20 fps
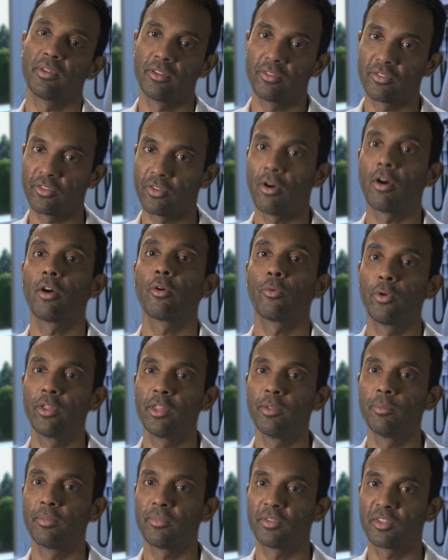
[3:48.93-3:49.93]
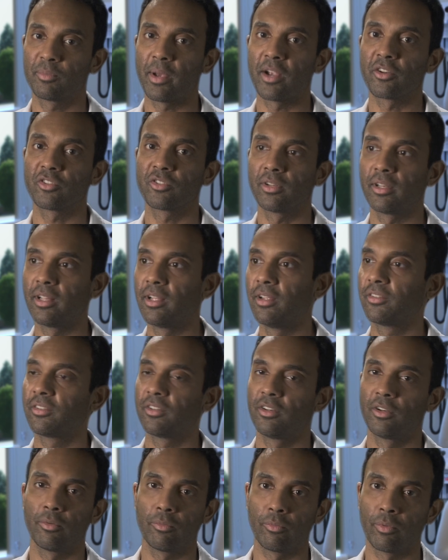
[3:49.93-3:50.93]
And as a heart rhythm
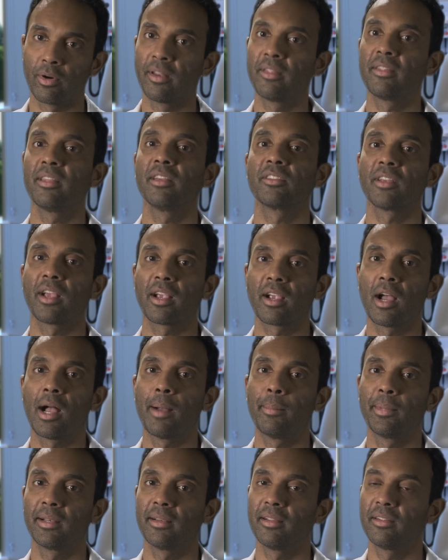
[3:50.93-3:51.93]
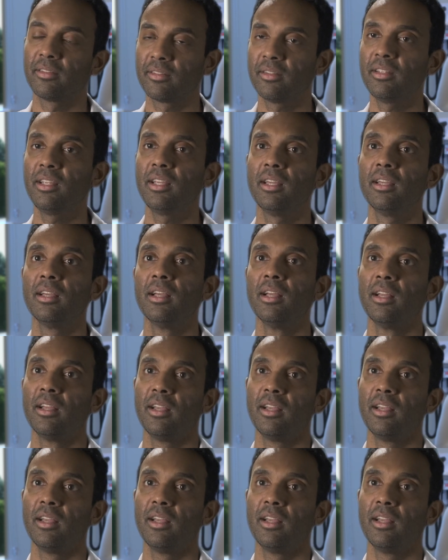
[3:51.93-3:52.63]
specialist, one of the things I commonly see